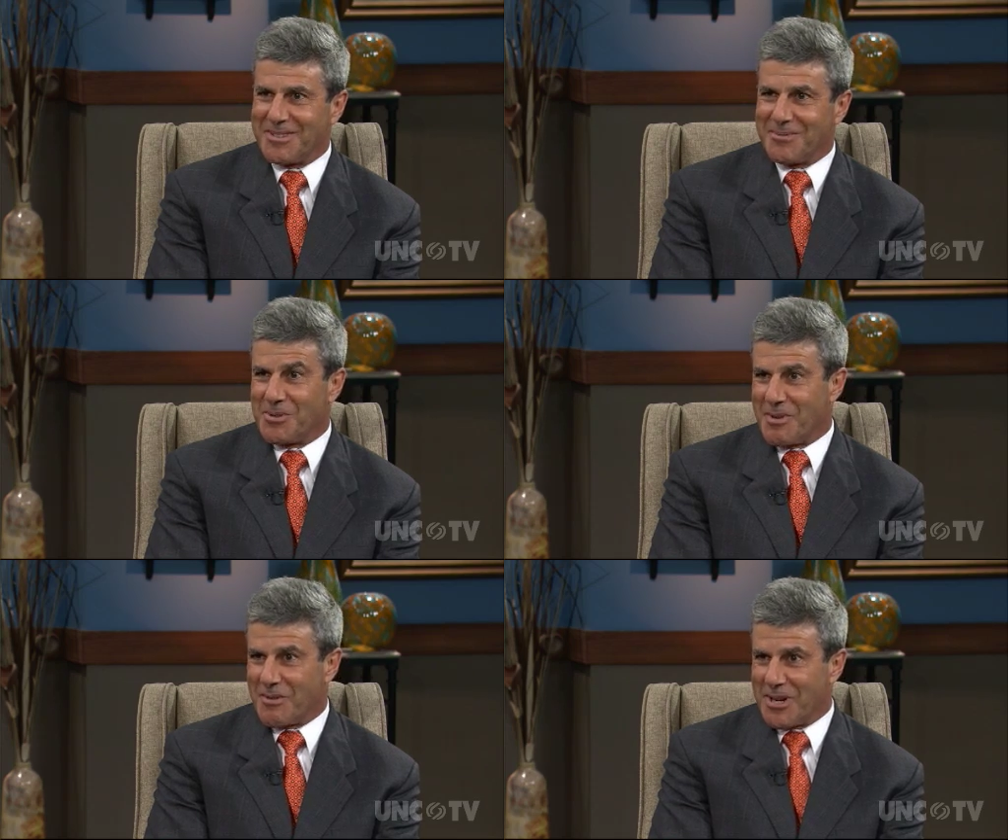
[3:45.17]
If
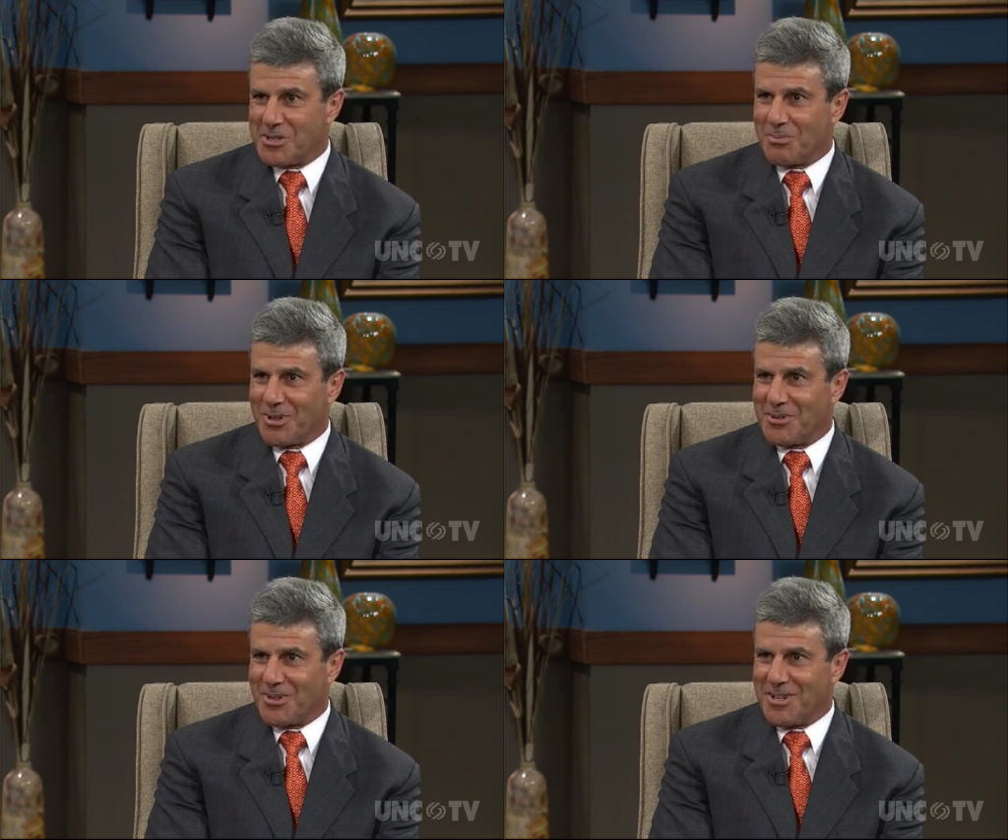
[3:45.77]
you've ever had your
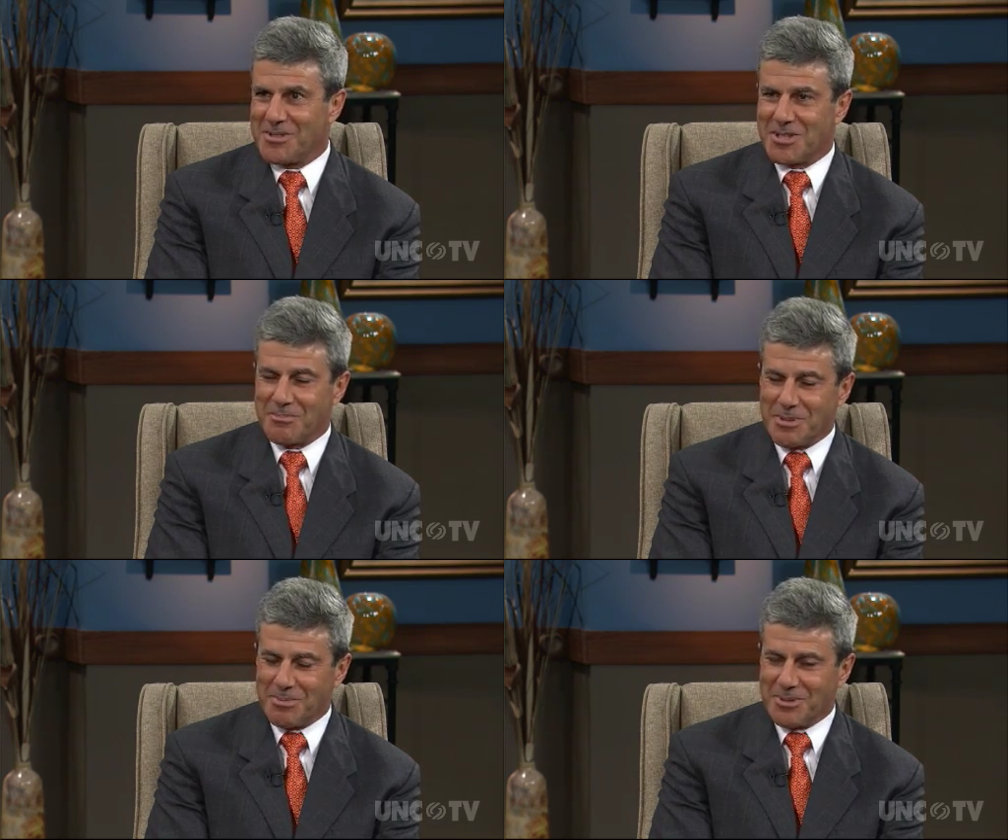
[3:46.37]
blood drawn,
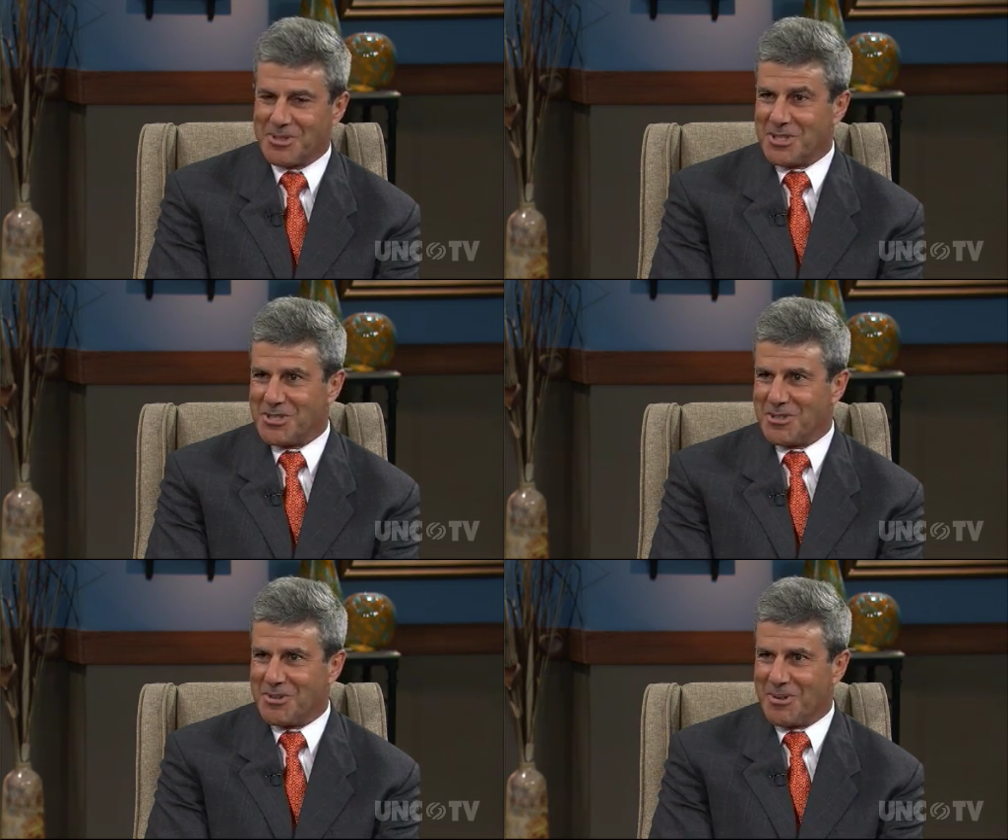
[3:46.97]
some people it's
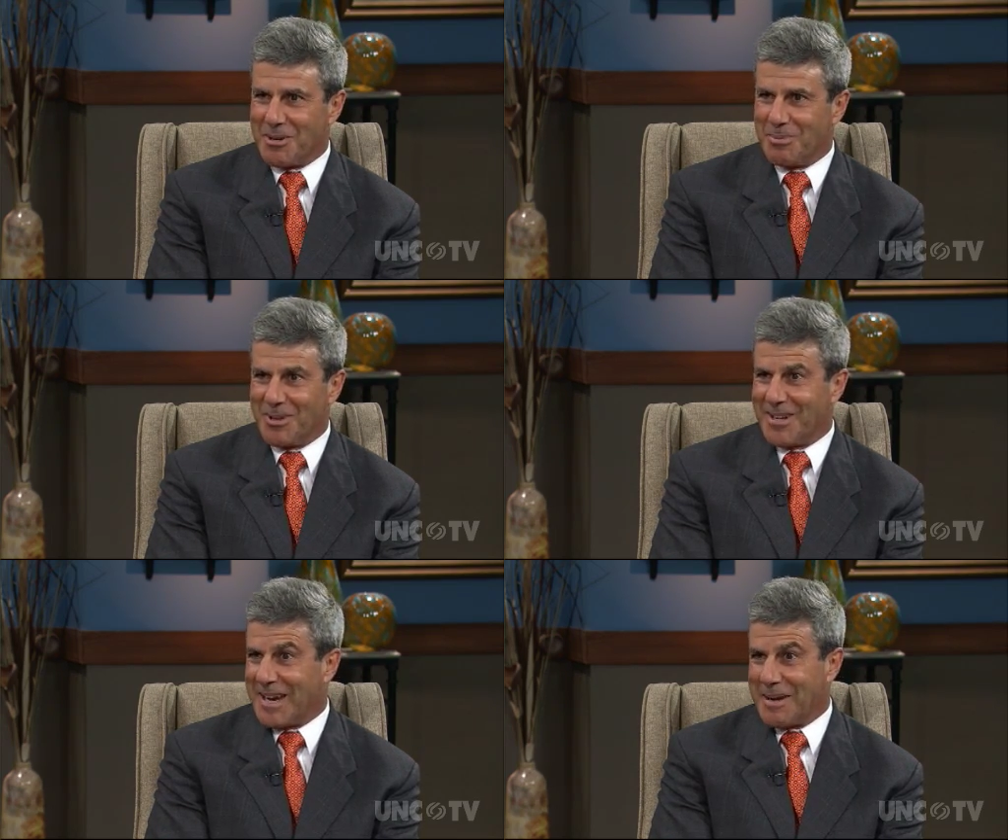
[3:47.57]
easy to draw
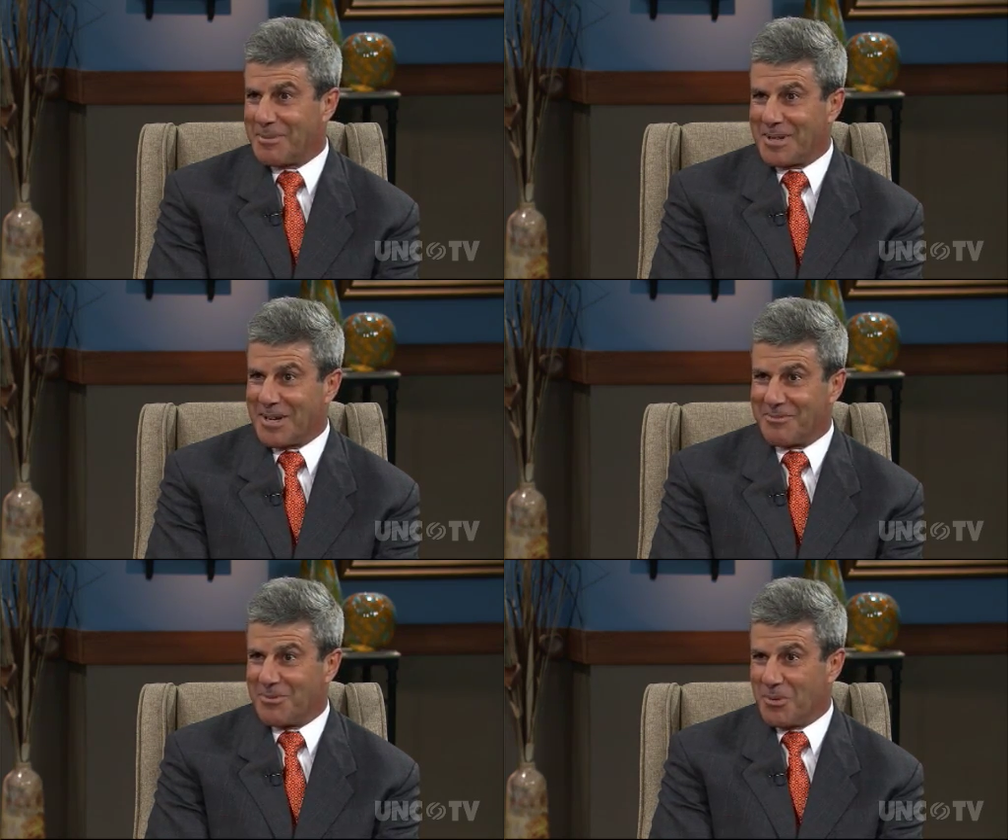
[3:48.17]
blood. I happen to
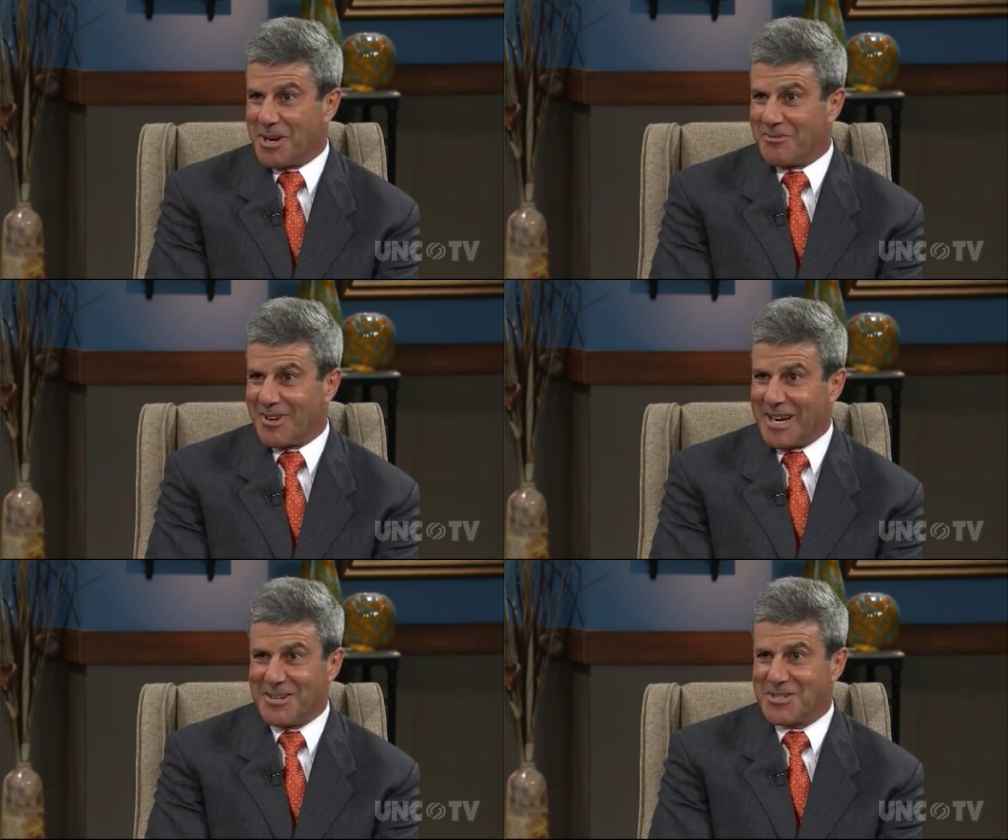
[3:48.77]
have great
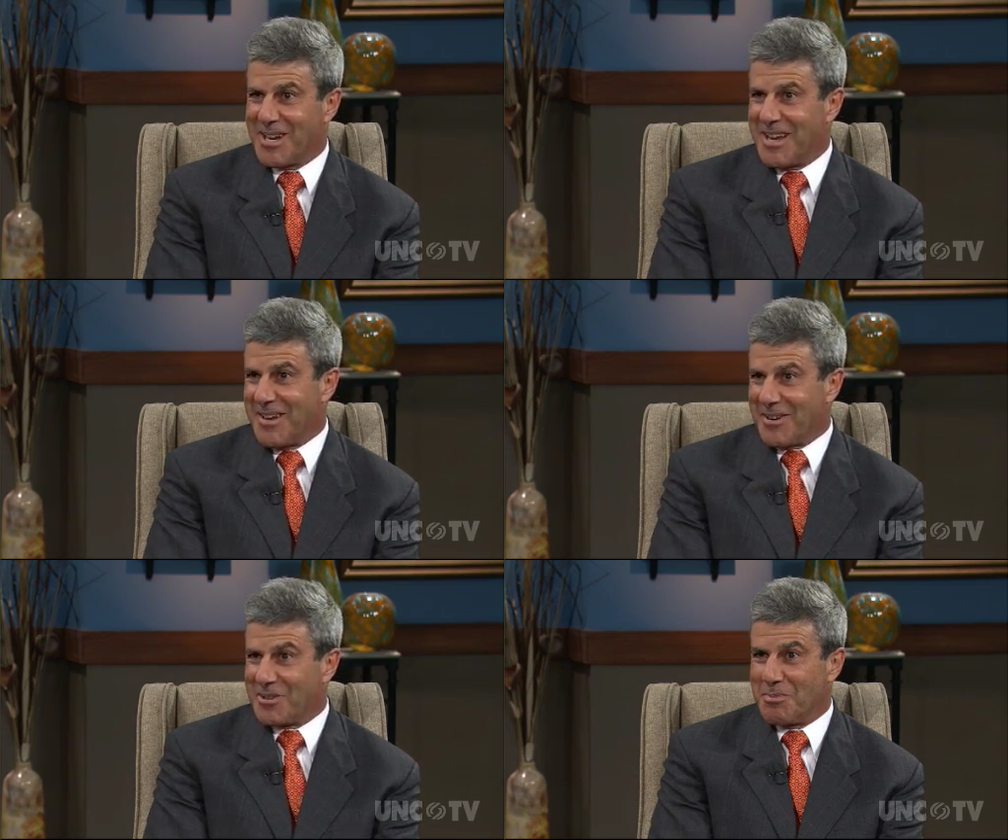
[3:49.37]
veins.
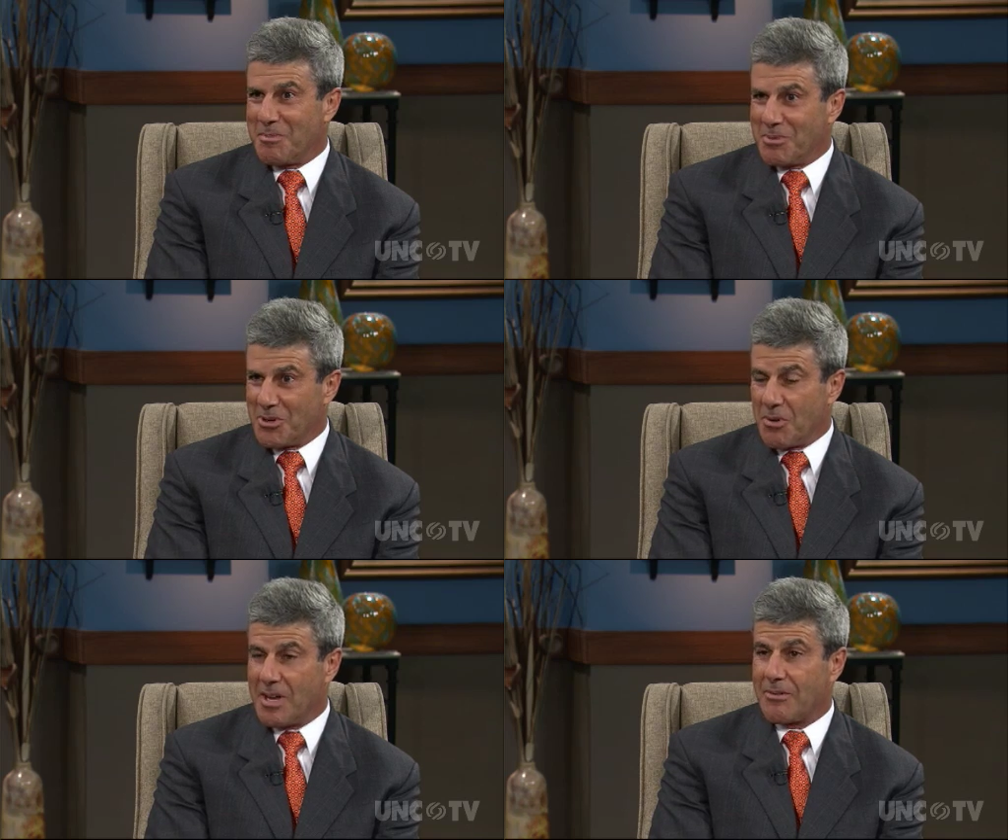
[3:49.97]
Other people
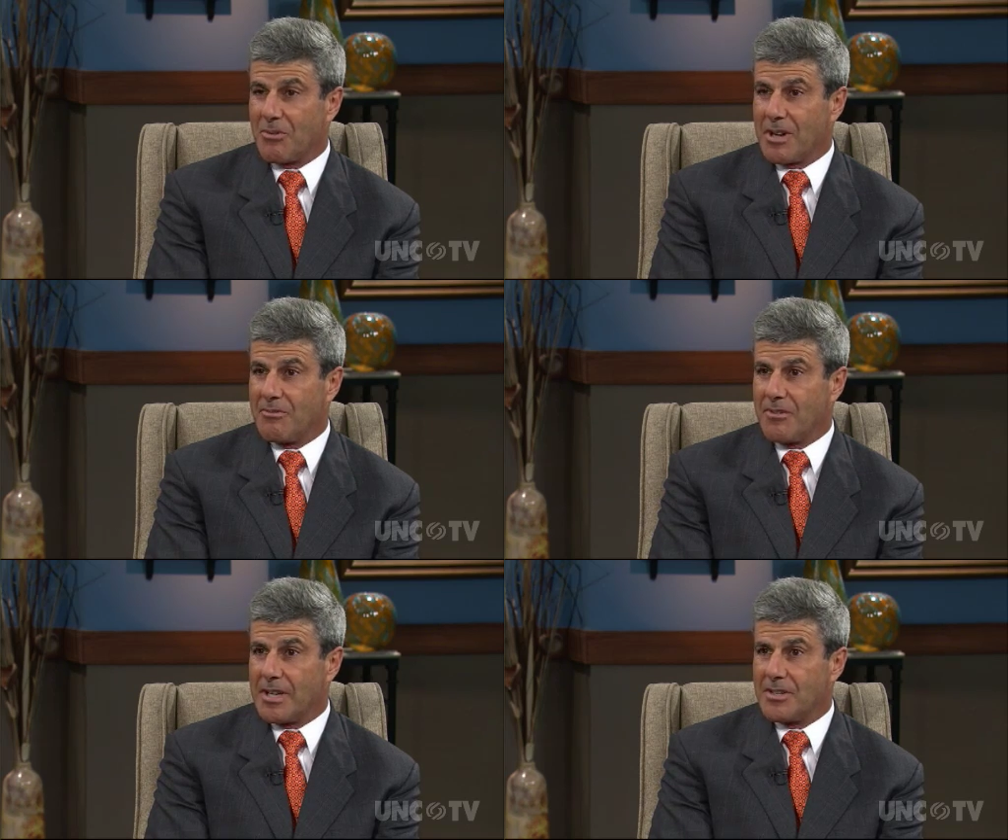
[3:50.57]
don't have
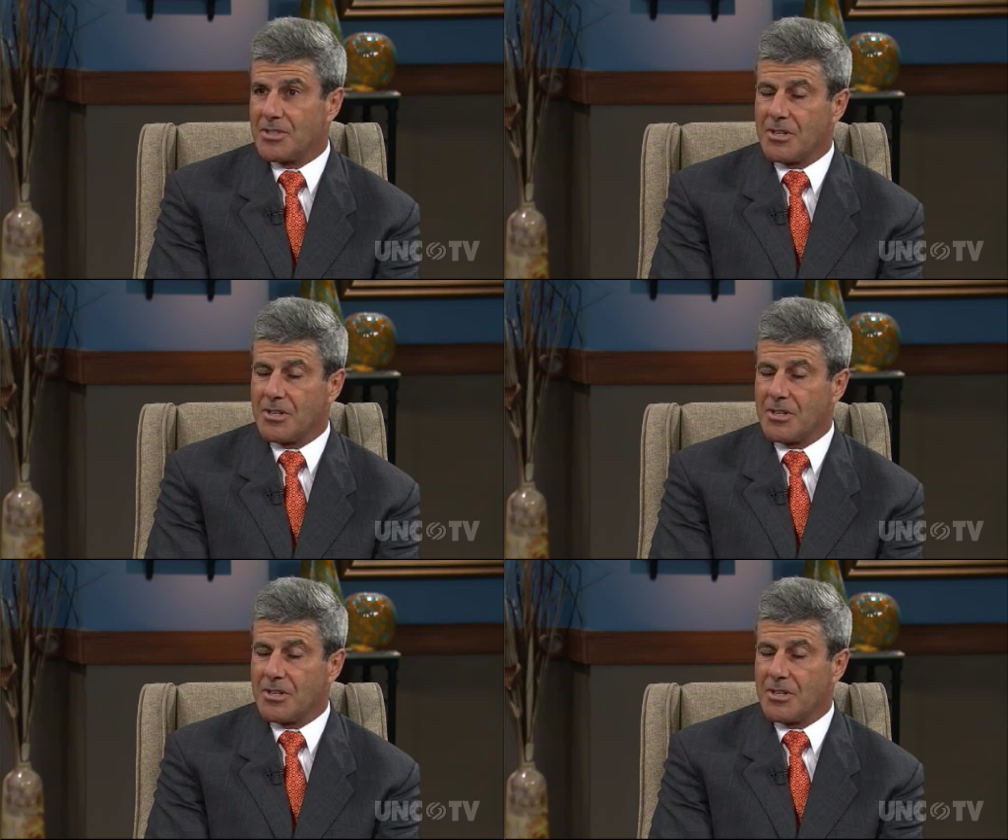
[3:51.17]
great veins.